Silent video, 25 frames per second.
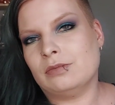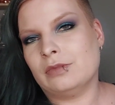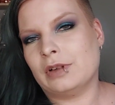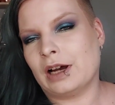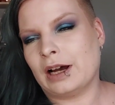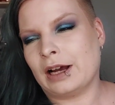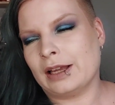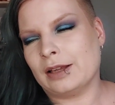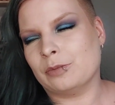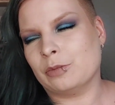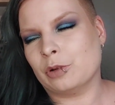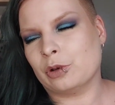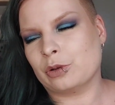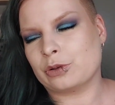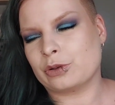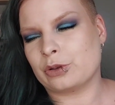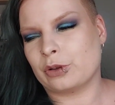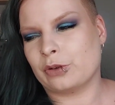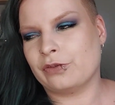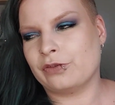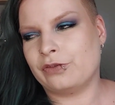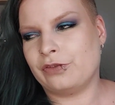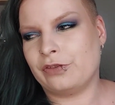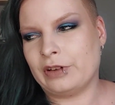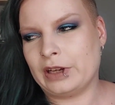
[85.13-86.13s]
I'm
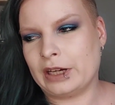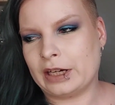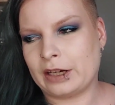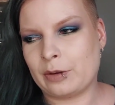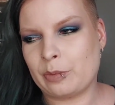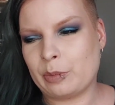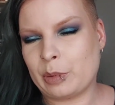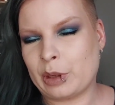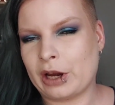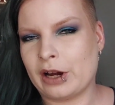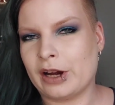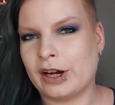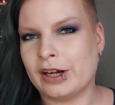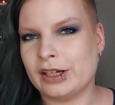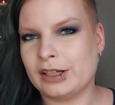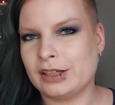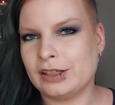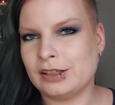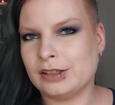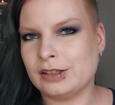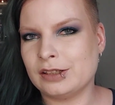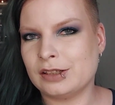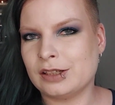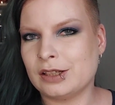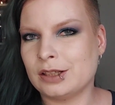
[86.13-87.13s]
also very
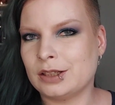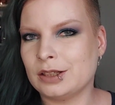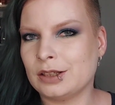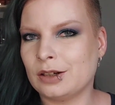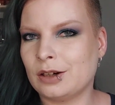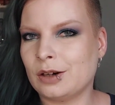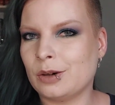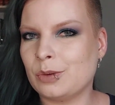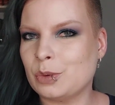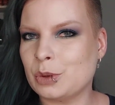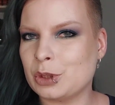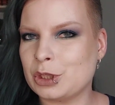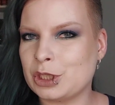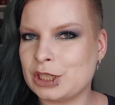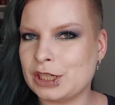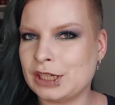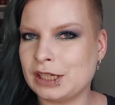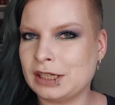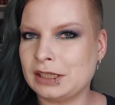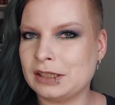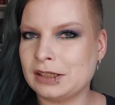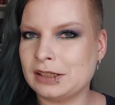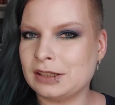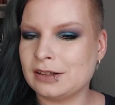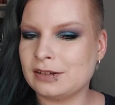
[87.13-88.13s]
behind
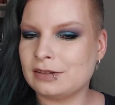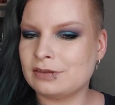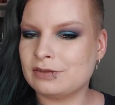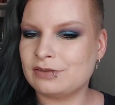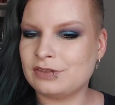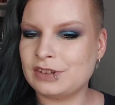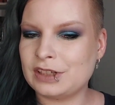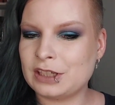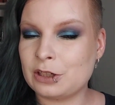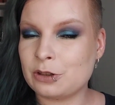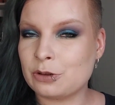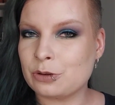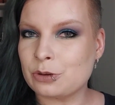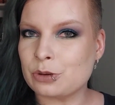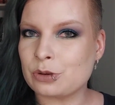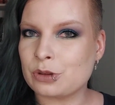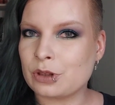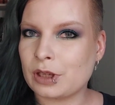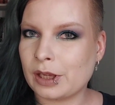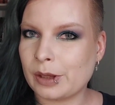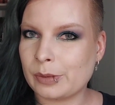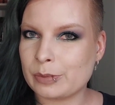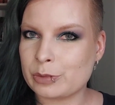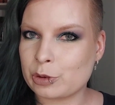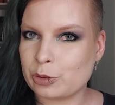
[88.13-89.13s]
watching videos,
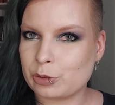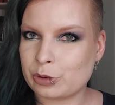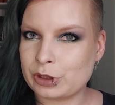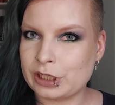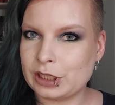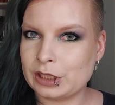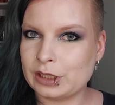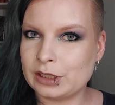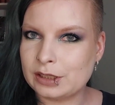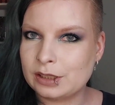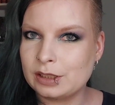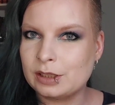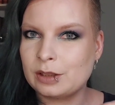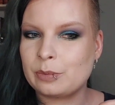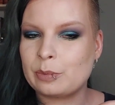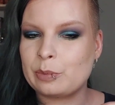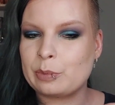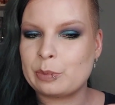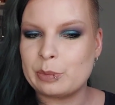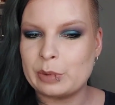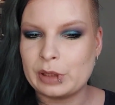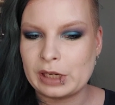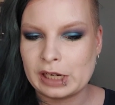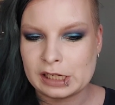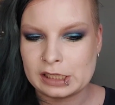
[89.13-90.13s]
I'm sorry,
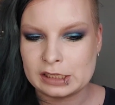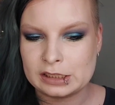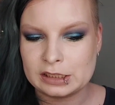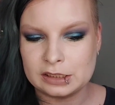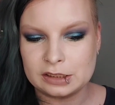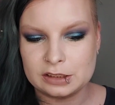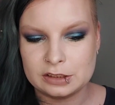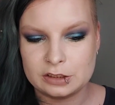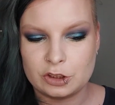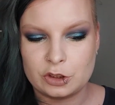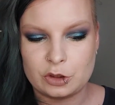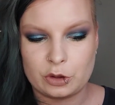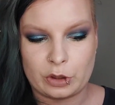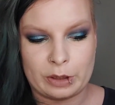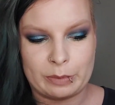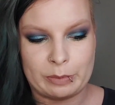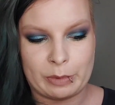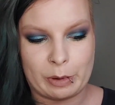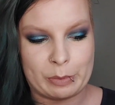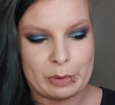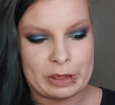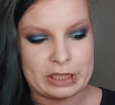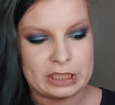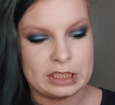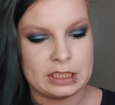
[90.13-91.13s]
but I'll try my
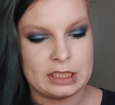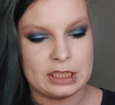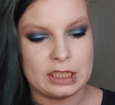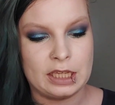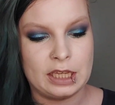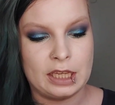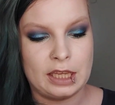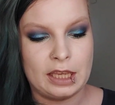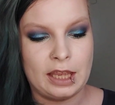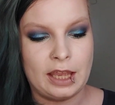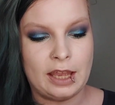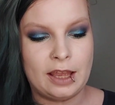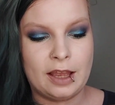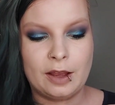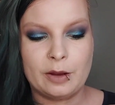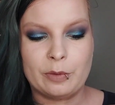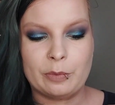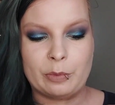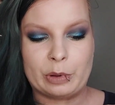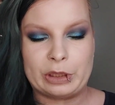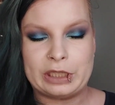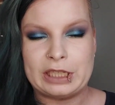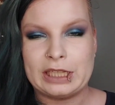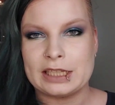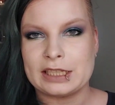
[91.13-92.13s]
best.
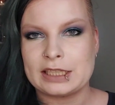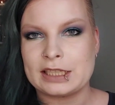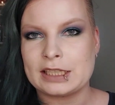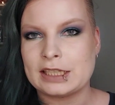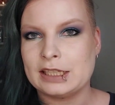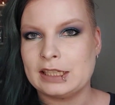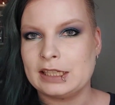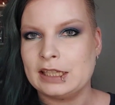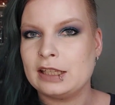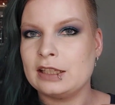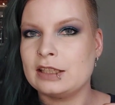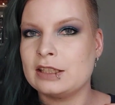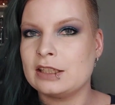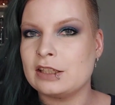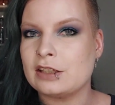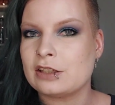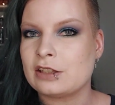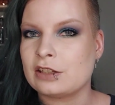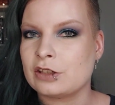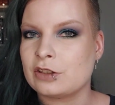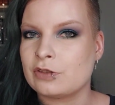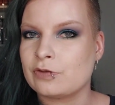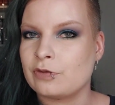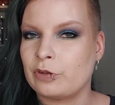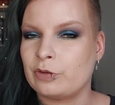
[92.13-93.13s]
But yes, this is
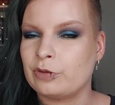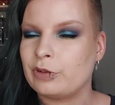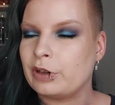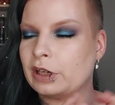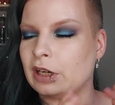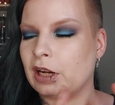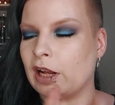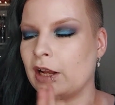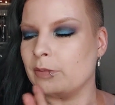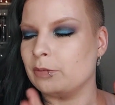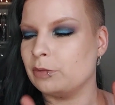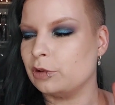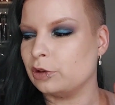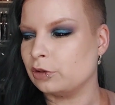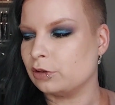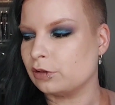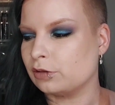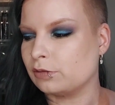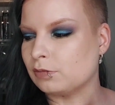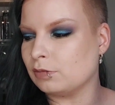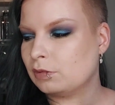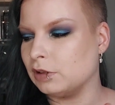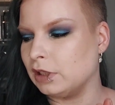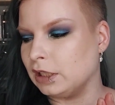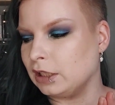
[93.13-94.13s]
just for fun. I'm not
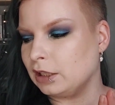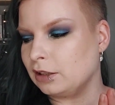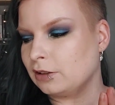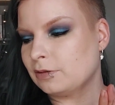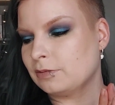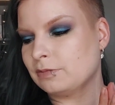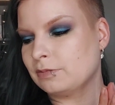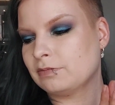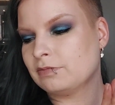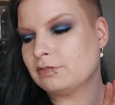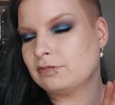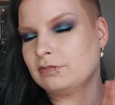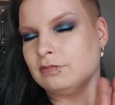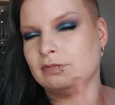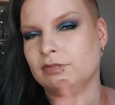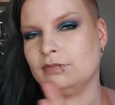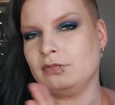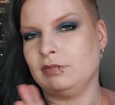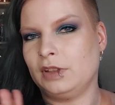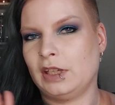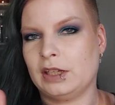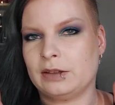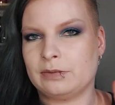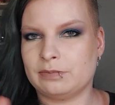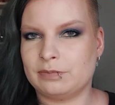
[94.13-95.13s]
like,
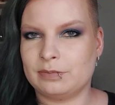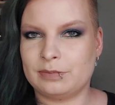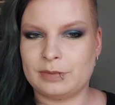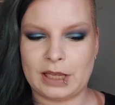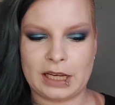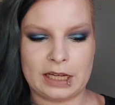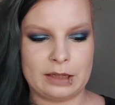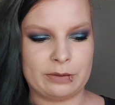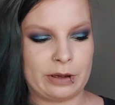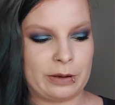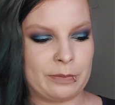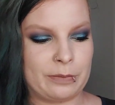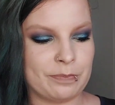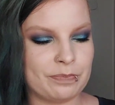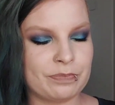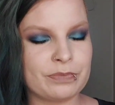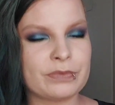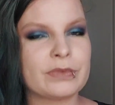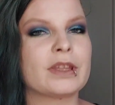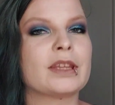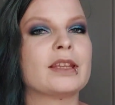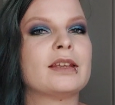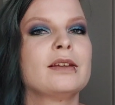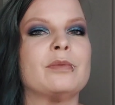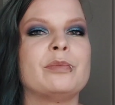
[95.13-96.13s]
yeah. Anyway,
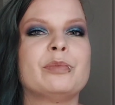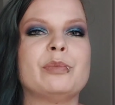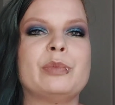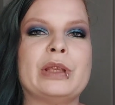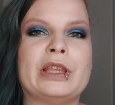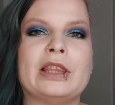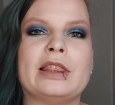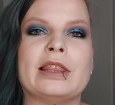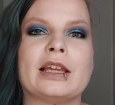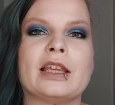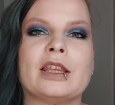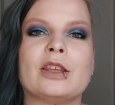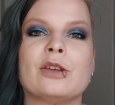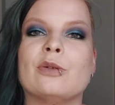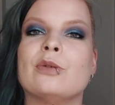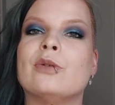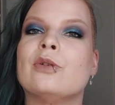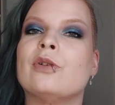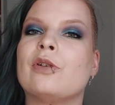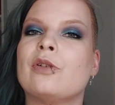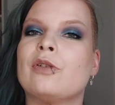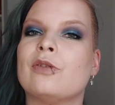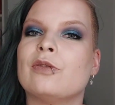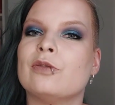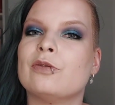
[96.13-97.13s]
big thank you
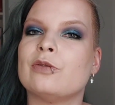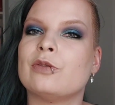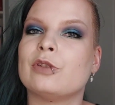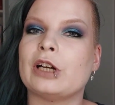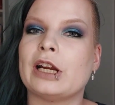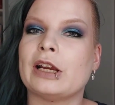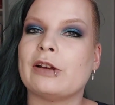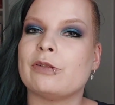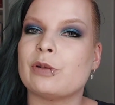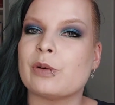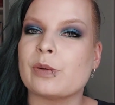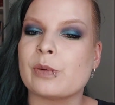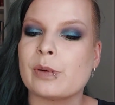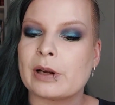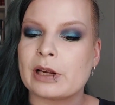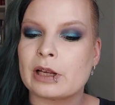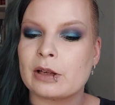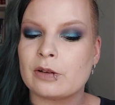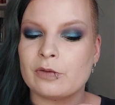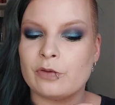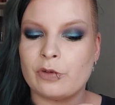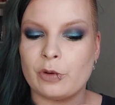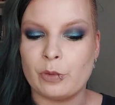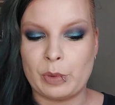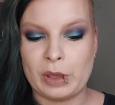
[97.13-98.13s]
for everyone
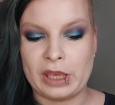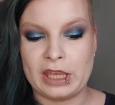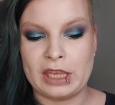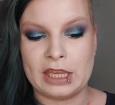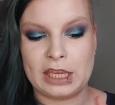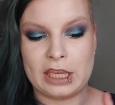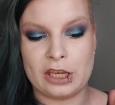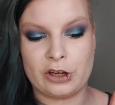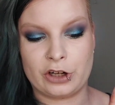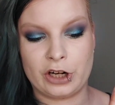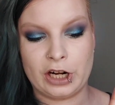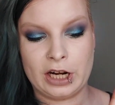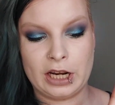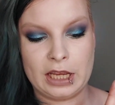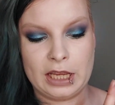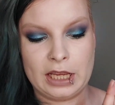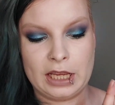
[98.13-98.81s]
for being here.